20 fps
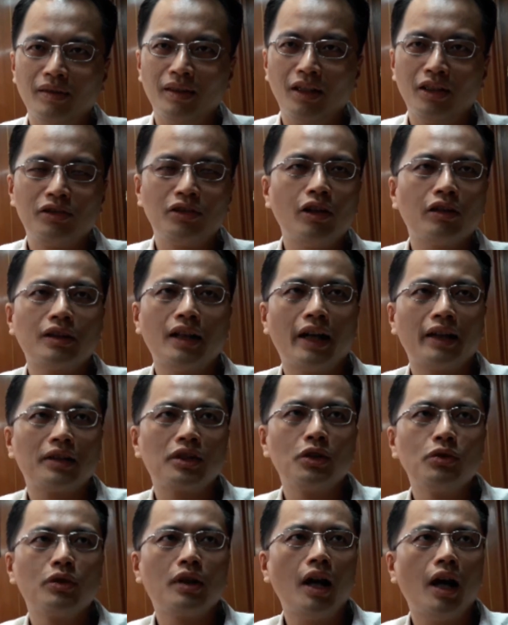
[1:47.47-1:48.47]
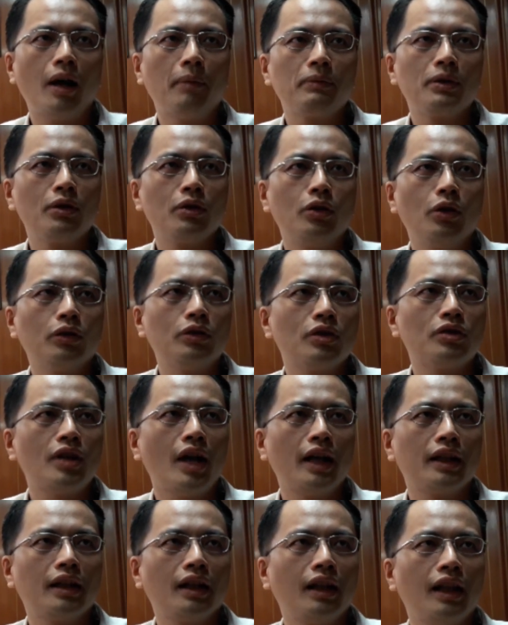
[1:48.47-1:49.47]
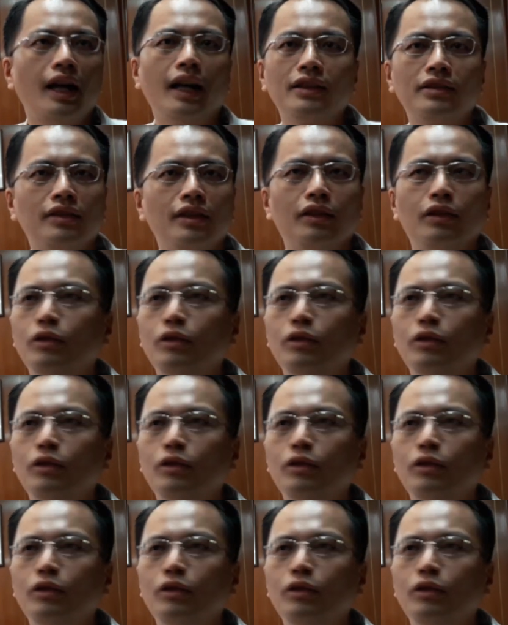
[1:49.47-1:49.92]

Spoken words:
It's not like you come, you go to China last year,